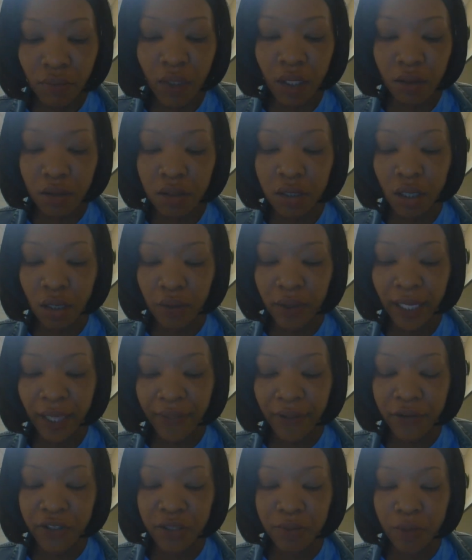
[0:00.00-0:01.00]
So yeah,
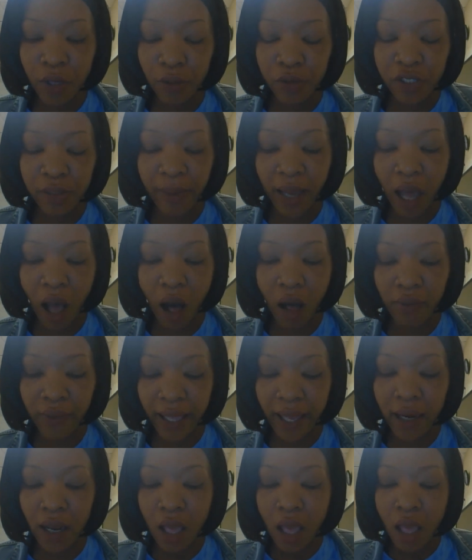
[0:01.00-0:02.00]
there's some notes about all
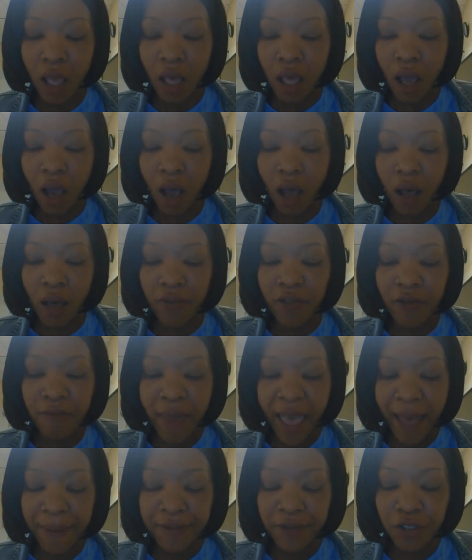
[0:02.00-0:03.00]
that. The
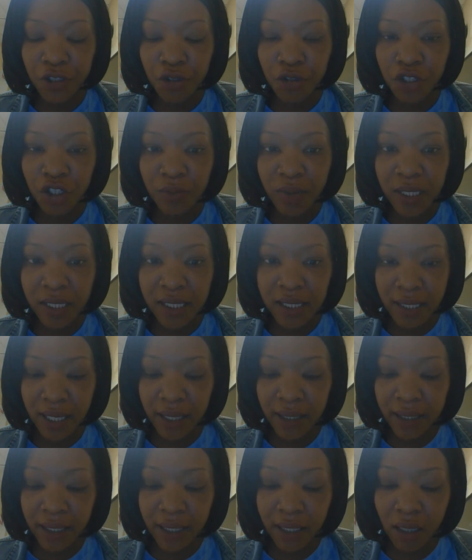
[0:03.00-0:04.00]
maps that you should be
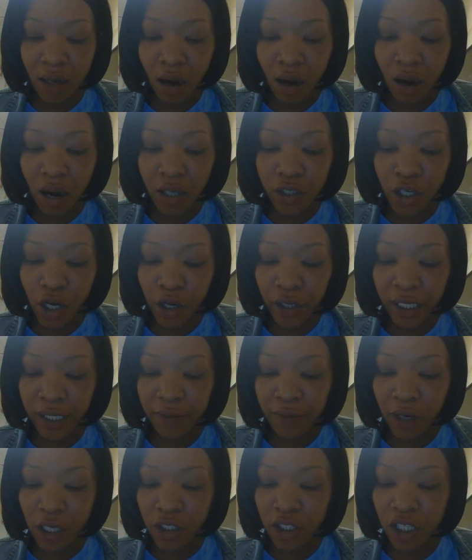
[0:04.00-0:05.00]
studying are Turkey,
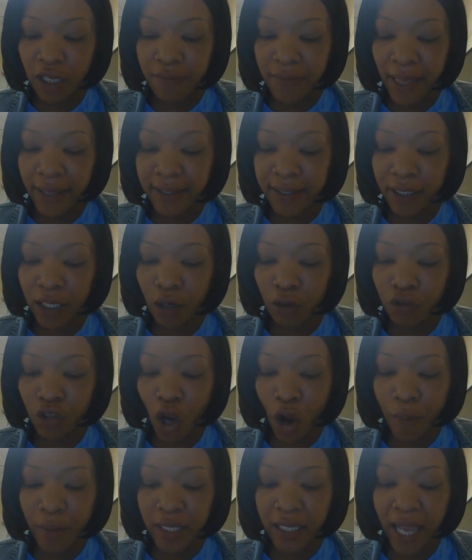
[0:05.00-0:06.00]
Russia, Mexico,
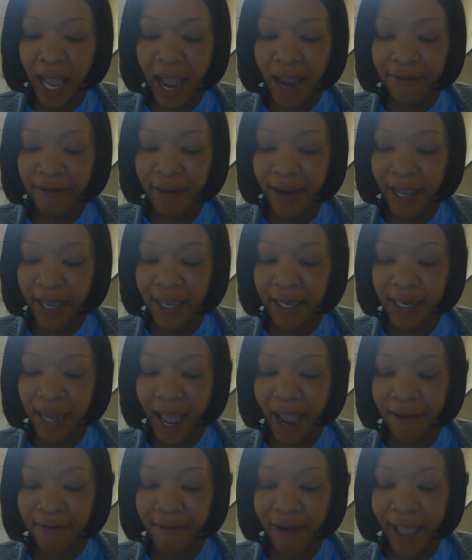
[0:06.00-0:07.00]
Germany, Iran,
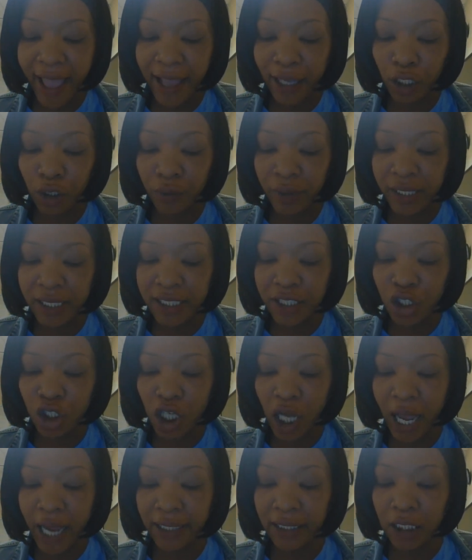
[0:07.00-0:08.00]
Iraq, Greece,
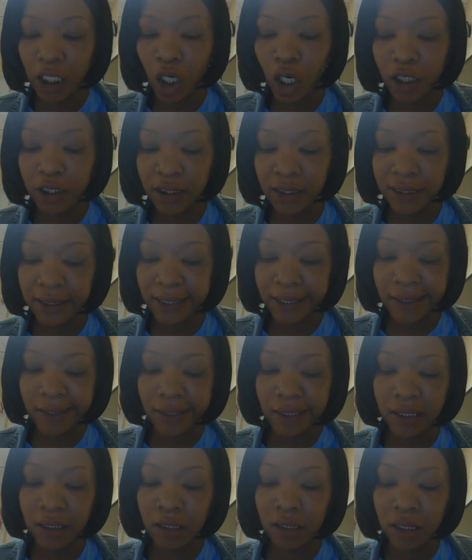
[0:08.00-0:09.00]
China,
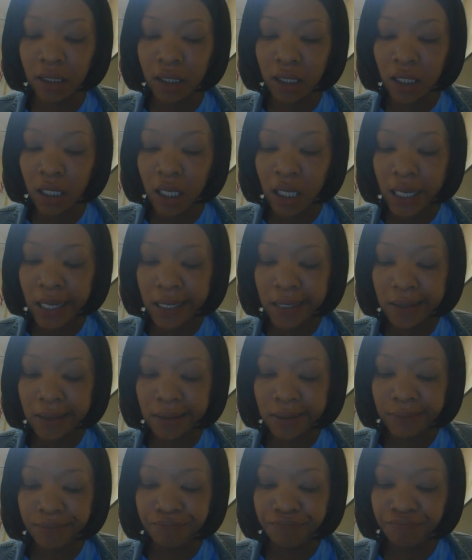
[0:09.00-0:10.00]
Argentina,
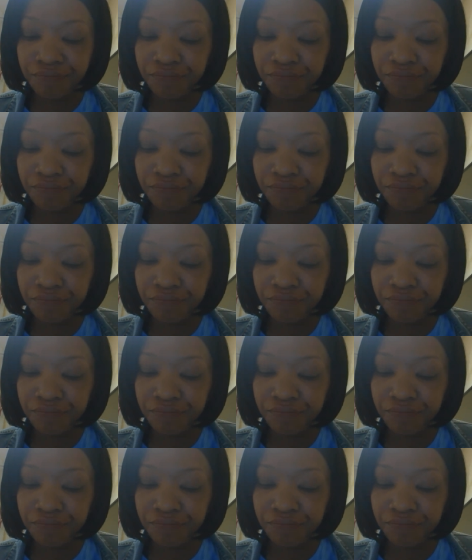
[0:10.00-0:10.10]
um,